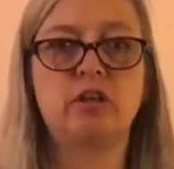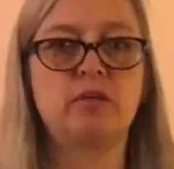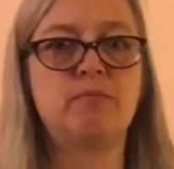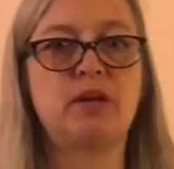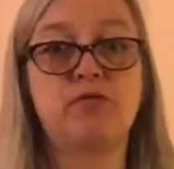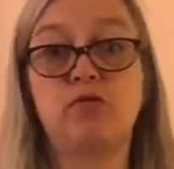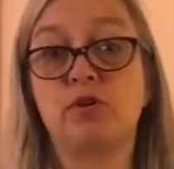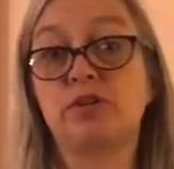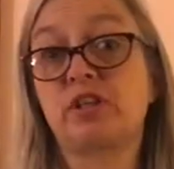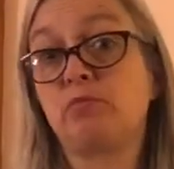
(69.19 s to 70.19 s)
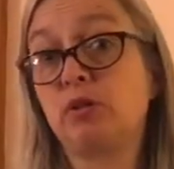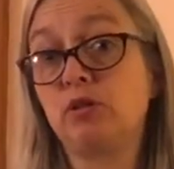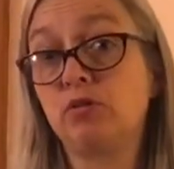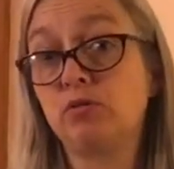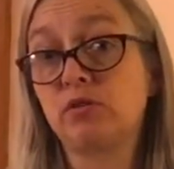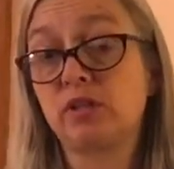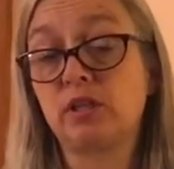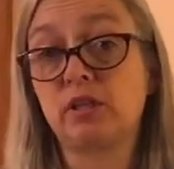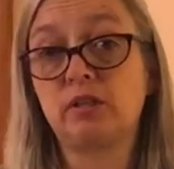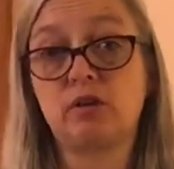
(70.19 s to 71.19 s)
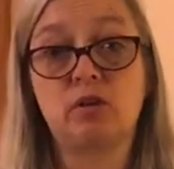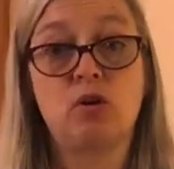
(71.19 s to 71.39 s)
Metaphors can be used in